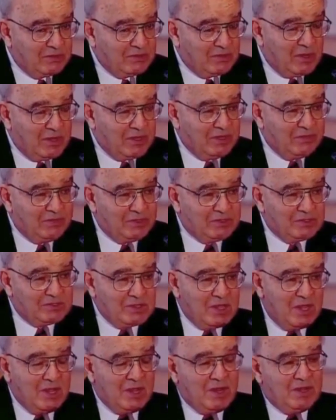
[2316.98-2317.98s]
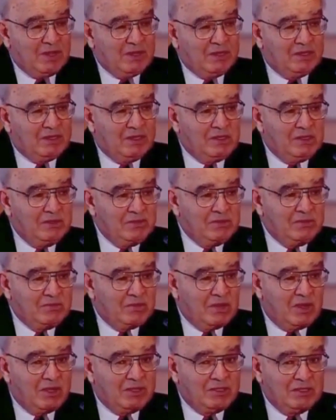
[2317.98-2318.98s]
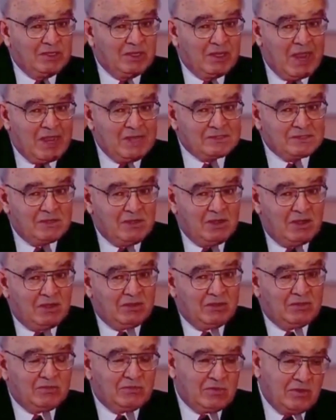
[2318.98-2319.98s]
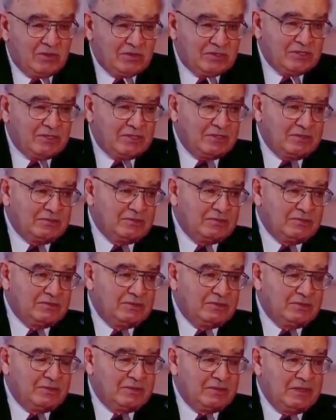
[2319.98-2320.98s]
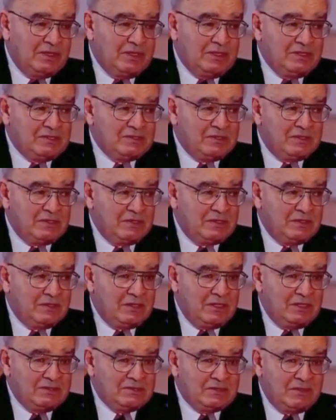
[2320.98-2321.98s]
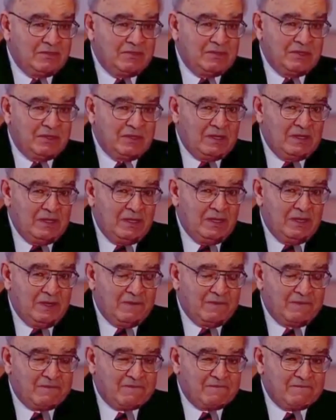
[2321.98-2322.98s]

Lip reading: the body, because the human body has a lot of water, let us get something clear.